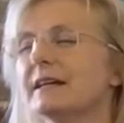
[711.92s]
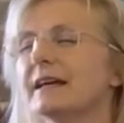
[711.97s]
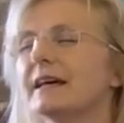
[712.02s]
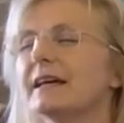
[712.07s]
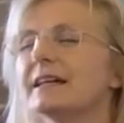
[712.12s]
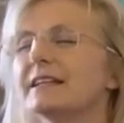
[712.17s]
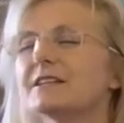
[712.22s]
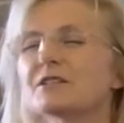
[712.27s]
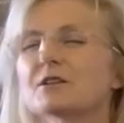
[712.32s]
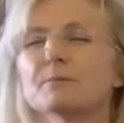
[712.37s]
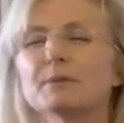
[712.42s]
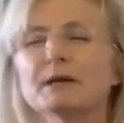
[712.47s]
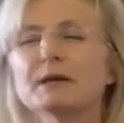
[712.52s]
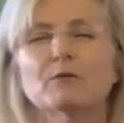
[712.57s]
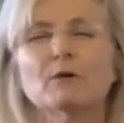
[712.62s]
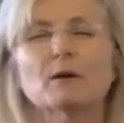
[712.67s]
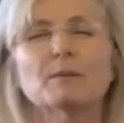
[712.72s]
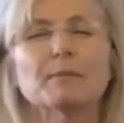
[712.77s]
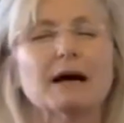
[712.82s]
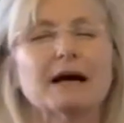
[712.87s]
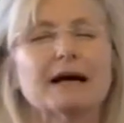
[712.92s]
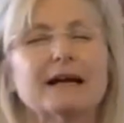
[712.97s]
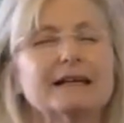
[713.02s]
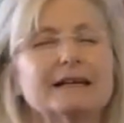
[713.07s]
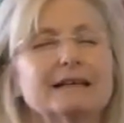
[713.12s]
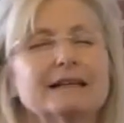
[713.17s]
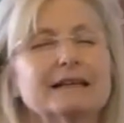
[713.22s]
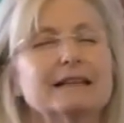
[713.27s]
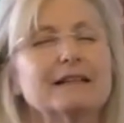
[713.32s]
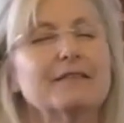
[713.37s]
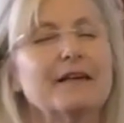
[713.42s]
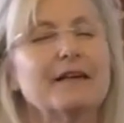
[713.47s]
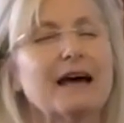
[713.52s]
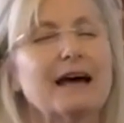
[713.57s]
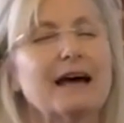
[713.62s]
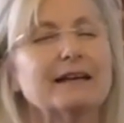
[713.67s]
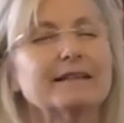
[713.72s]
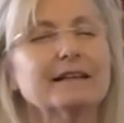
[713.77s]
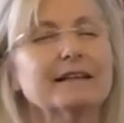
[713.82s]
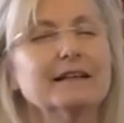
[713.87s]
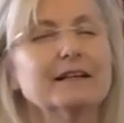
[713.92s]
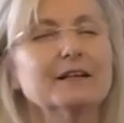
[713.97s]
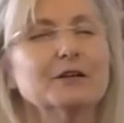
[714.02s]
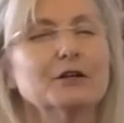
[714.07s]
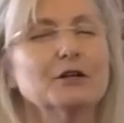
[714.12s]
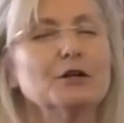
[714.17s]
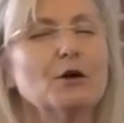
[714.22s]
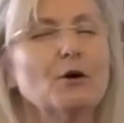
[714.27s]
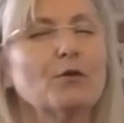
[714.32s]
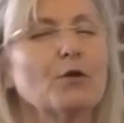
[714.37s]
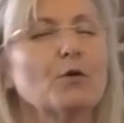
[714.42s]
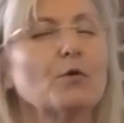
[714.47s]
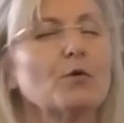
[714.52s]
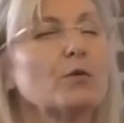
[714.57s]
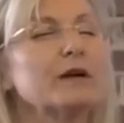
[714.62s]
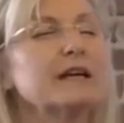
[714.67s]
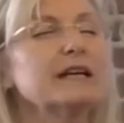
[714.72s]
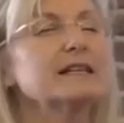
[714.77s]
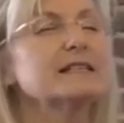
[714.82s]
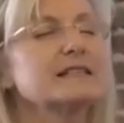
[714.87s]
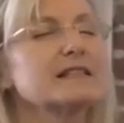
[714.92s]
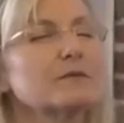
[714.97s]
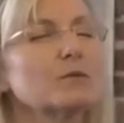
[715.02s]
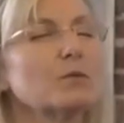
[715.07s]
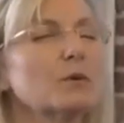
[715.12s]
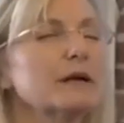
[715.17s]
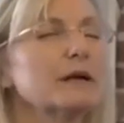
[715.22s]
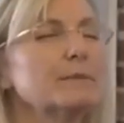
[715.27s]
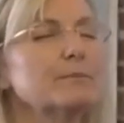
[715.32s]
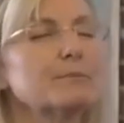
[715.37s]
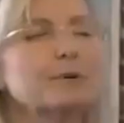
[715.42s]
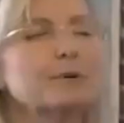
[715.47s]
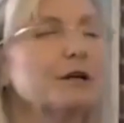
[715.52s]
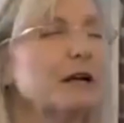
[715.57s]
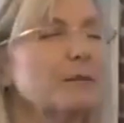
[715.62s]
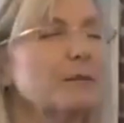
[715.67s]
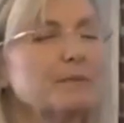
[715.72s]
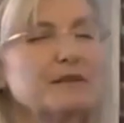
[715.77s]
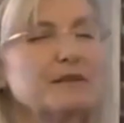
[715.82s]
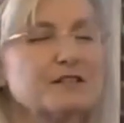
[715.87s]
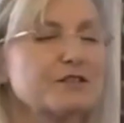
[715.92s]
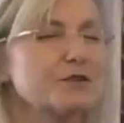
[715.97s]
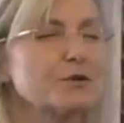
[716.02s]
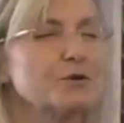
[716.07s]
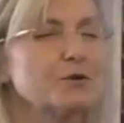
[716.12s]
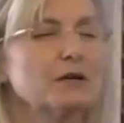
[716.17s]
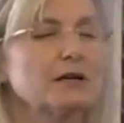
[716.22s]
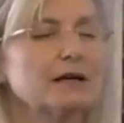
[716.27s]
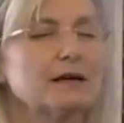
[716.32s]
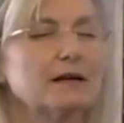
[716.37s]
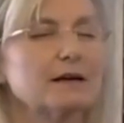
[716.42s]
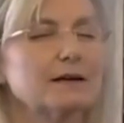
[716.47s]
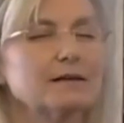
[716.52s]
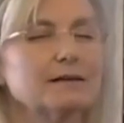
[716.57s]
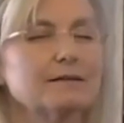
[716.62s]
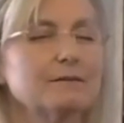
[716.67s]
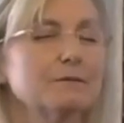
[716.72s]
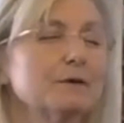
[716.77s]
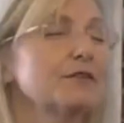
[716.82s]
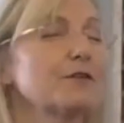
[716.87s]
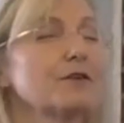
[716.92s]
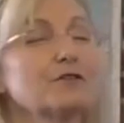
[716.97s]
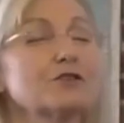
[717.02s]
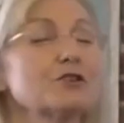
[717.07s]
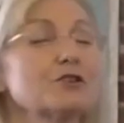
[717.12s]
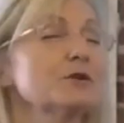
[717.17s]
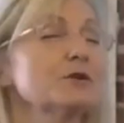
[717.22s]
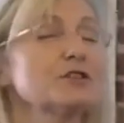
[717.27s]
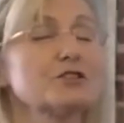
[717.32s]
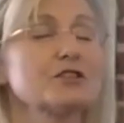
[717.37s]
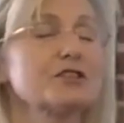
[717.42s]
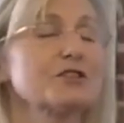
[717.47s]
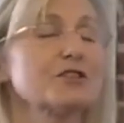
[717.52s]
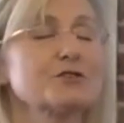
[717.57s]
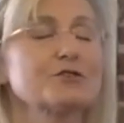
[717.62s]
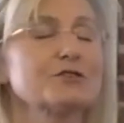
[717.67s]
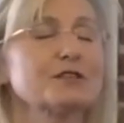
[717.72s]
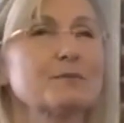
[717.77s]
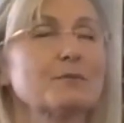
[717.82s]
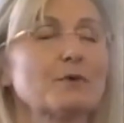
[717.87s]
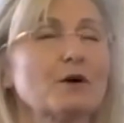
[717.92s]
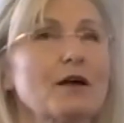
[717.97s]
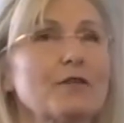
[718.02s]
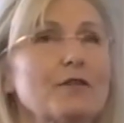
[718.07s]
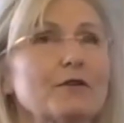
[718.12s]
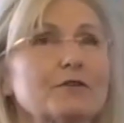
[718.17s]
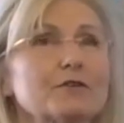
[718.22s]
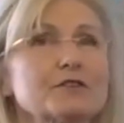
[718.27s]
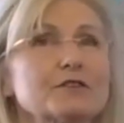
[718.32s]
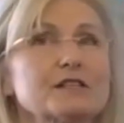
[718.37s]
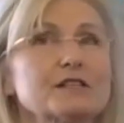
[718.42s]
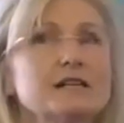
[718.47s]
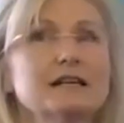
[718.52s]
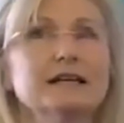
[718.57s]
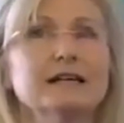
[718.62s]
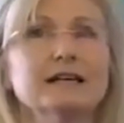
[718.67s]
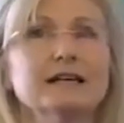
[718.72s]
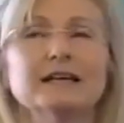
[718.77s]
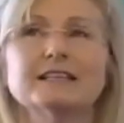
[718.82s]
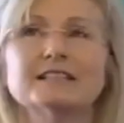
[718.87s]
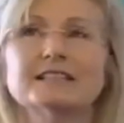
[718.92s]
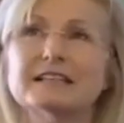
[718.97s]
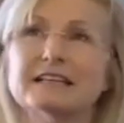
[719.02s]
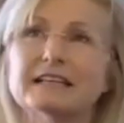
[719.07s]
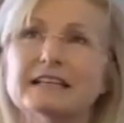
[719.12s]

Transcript: and to be reminded that, you know, the reason we put up this sukkah with our Jewish sisters and brothers is to